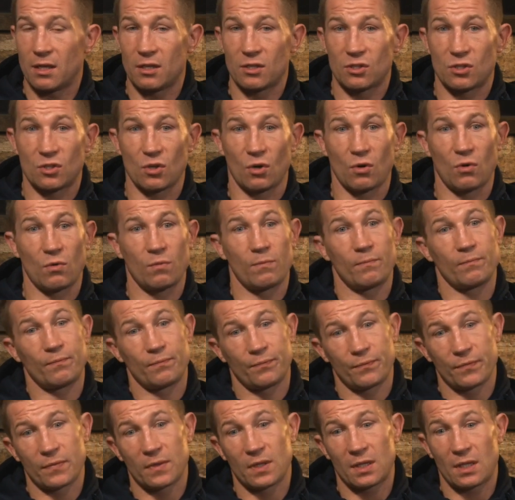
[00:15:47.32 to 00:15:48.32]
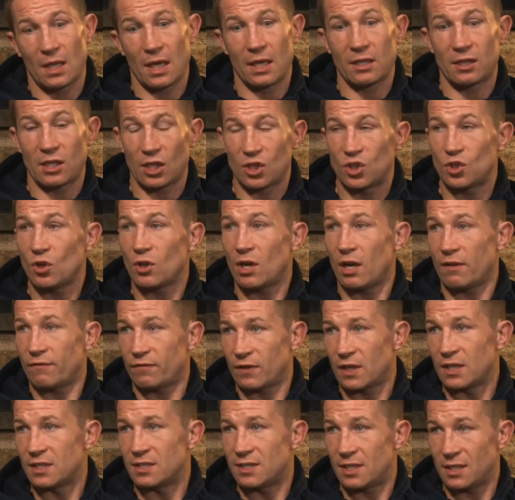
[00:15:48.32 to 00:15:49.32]
So they, they should have
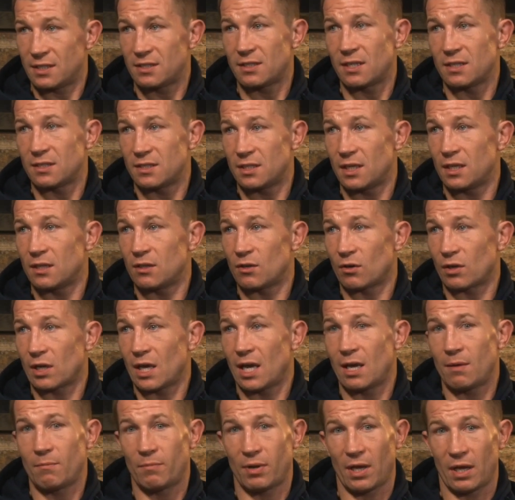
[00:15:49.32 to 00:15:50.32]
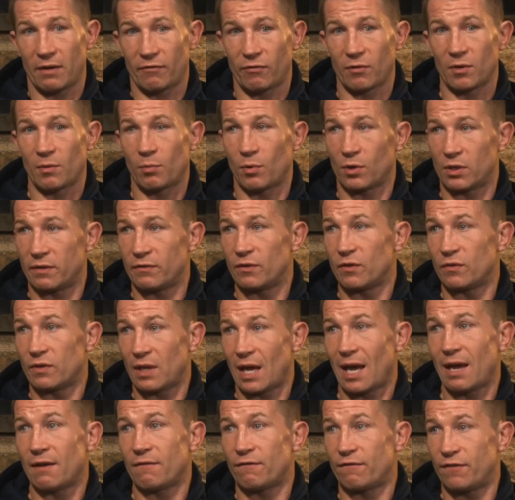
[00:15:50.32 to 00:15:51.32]
consistency in their game plan from the point of view that
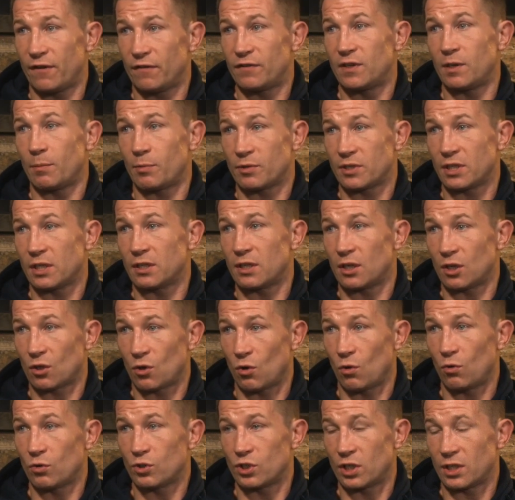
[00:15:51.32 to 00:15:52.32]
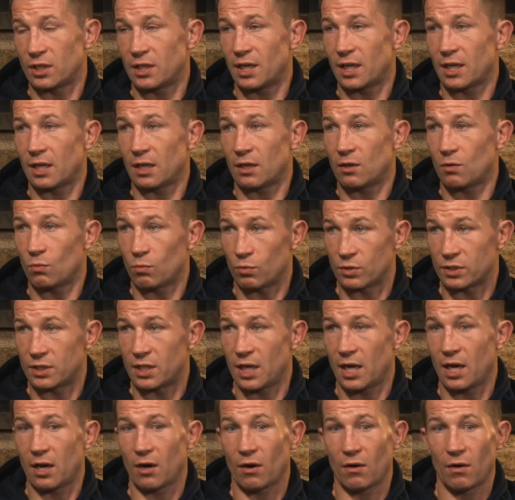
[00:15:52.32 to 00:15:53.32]
they have fifty percent of the coaching ticket was
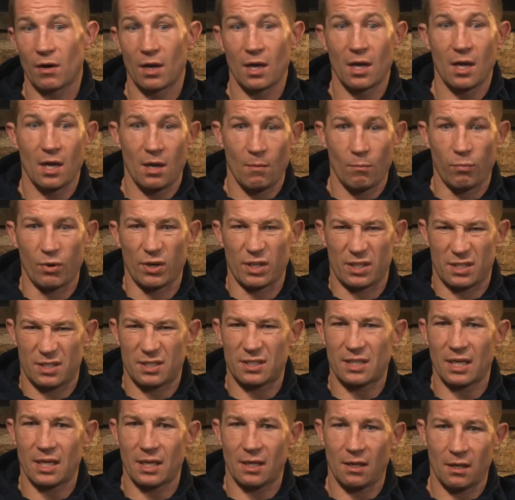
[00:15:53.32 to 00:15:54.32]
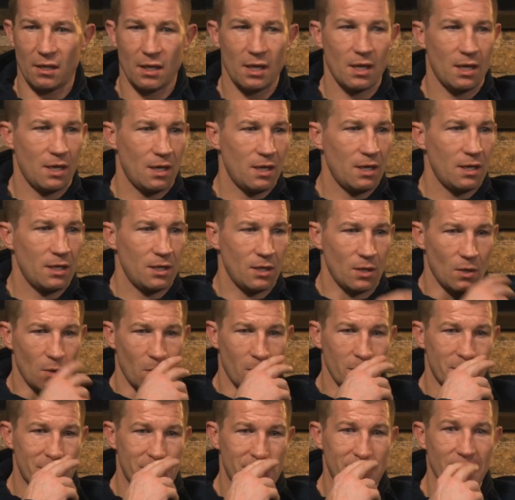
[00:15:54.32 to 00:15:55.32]
there. But it's still, you
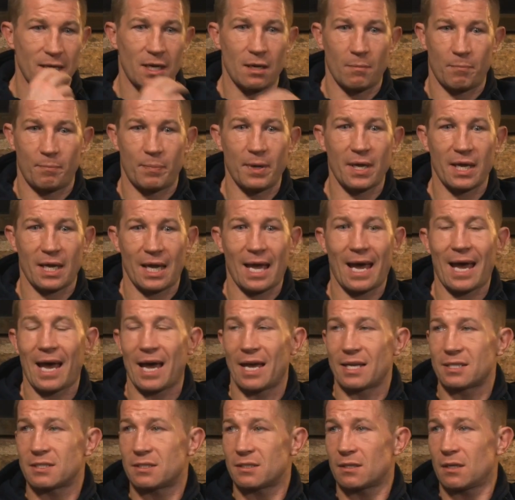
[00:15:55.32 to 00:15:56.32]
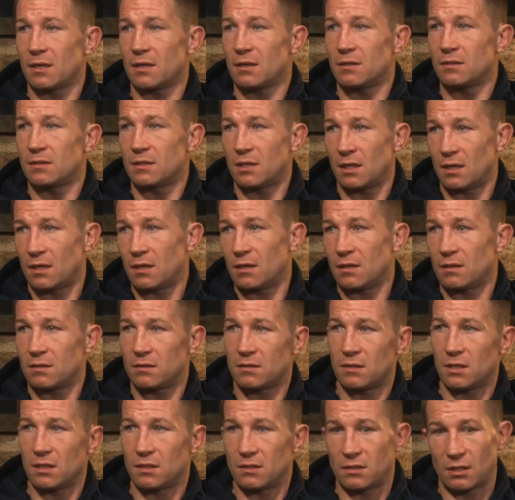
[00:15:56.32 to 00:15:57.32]
know, it's still a big ask to,
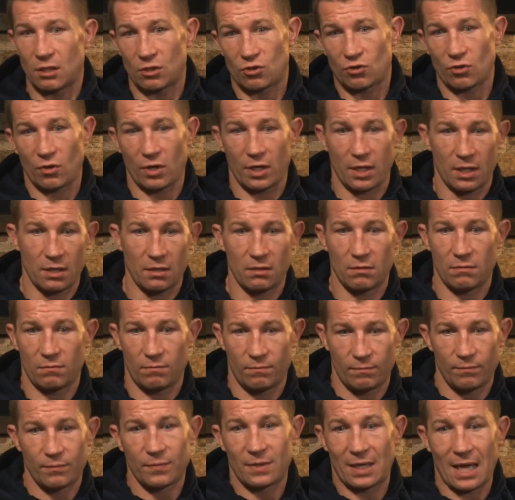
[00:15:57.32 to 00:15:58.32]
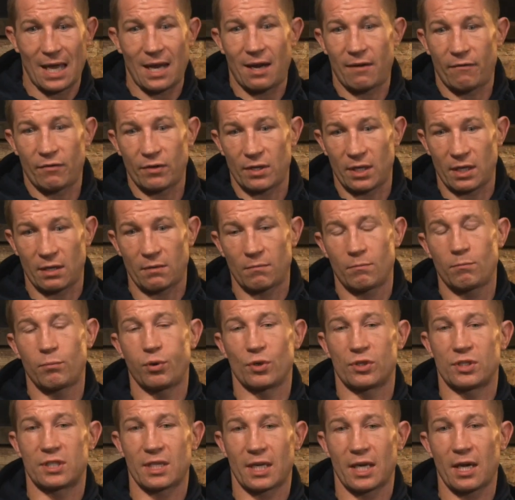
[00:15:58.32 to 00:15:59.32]
to, to try and get everything
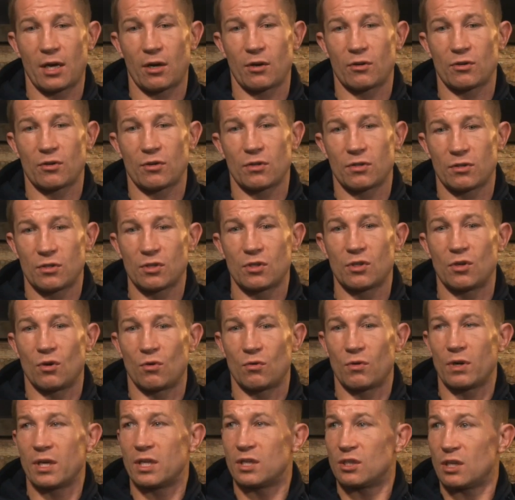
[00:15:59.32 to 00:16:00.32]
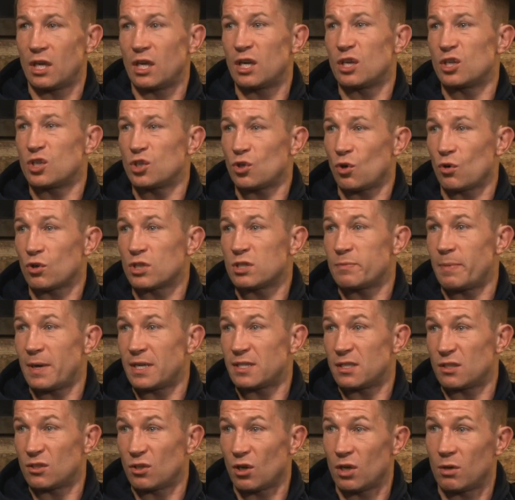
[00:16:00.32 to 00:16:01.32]
put together, you know, in, in a short
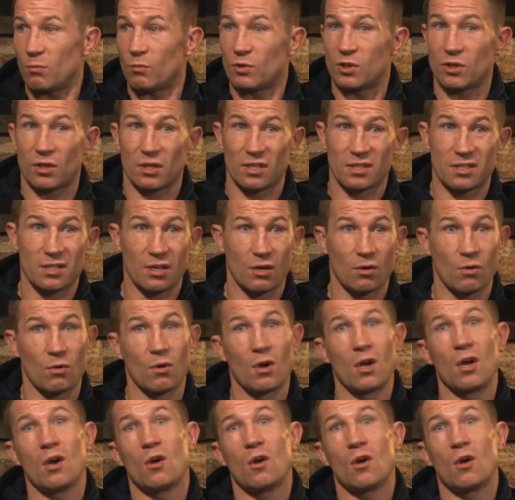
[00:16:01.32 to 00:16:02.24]
space of time when you consider